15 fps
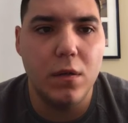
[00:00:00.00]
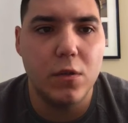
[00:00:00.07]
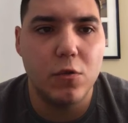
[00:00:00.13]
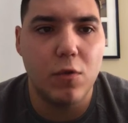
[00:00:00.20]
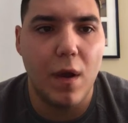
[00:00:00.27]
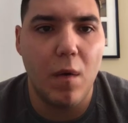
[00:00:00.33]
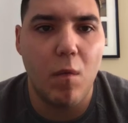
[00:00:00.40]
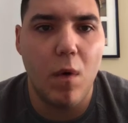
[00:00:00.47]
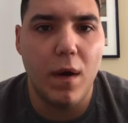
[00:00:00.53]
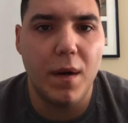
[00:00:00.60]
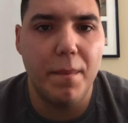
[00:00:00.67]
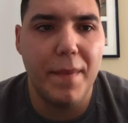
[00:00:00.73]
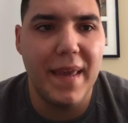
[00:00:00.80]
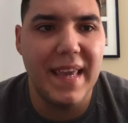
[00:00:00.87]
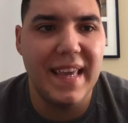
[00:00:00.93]
so I want to
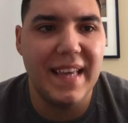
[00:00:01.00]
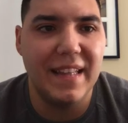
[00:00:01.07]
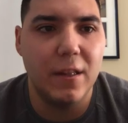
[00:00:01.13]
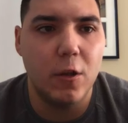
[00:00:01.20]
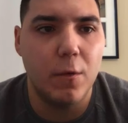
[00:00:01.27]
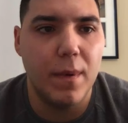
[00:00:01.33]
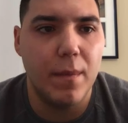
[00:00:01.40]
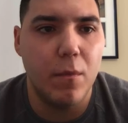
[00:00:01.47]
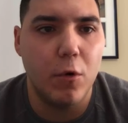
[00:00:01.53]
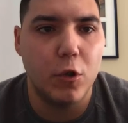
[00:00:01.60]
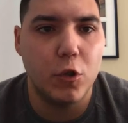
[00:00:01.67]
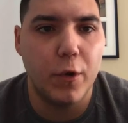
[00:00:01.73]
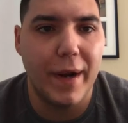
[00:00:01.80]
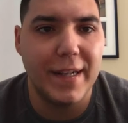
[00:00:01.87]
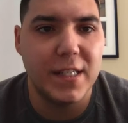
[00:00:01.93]
make it a little bit more
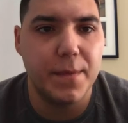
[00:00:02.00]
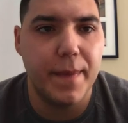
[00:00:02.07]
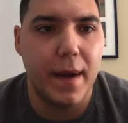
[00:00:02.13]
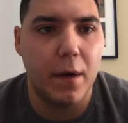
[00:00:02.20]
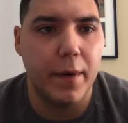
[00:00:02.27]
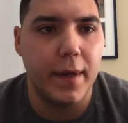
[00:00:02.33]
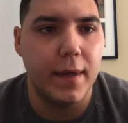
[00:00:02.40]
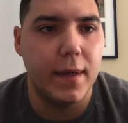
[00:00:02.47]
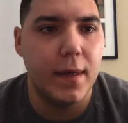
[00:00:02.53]
transparent.